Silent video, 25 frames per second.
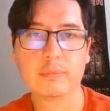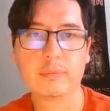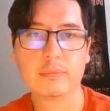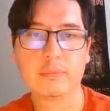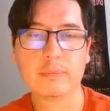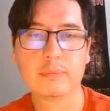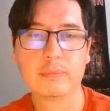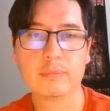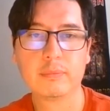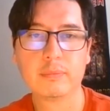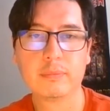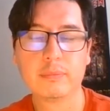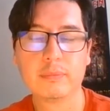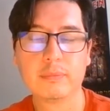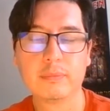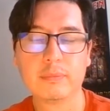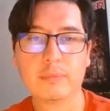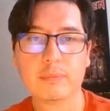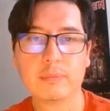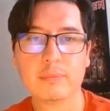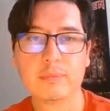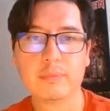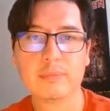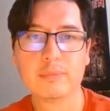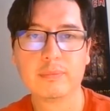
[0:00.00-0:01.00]

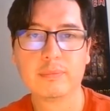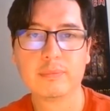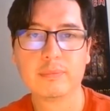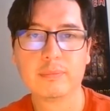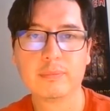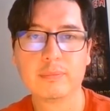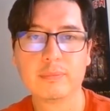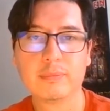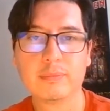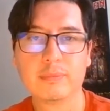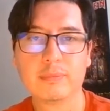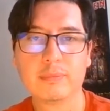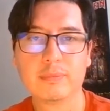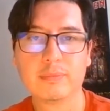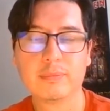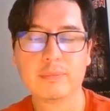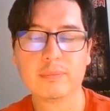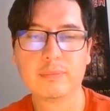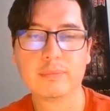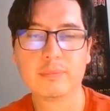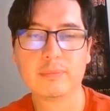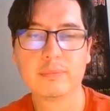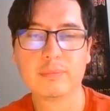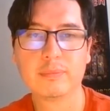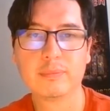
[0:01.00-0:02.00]

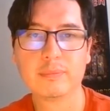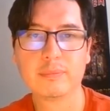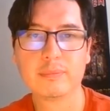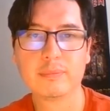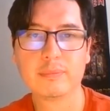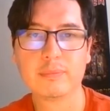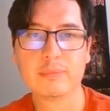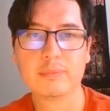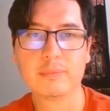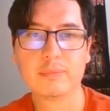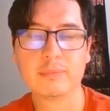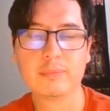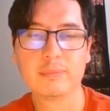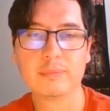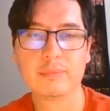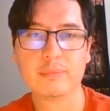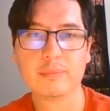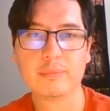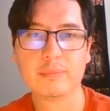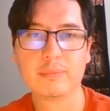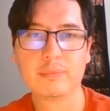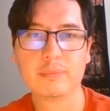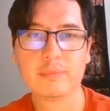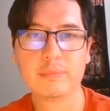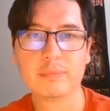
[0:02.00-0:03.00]

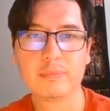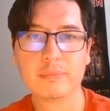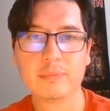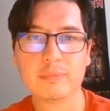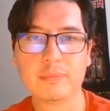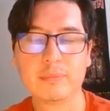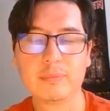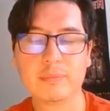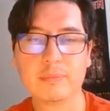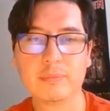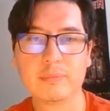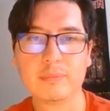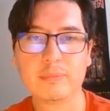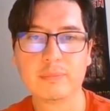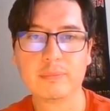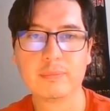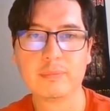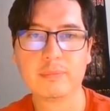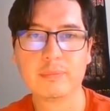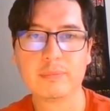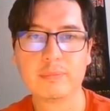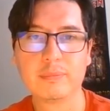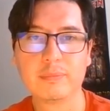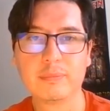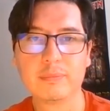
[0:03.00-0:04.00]

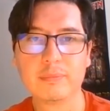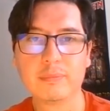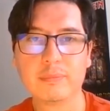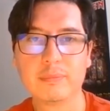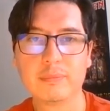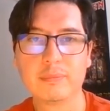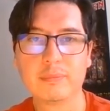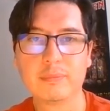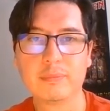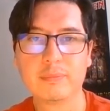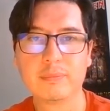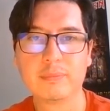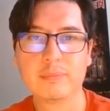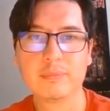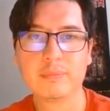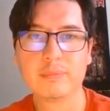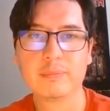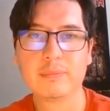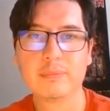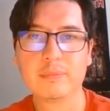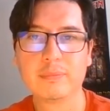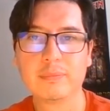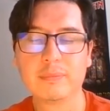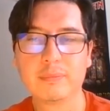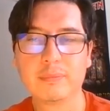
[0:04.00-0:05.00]

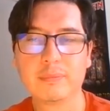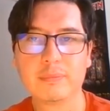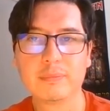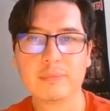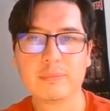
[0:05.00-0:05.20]
[no speech]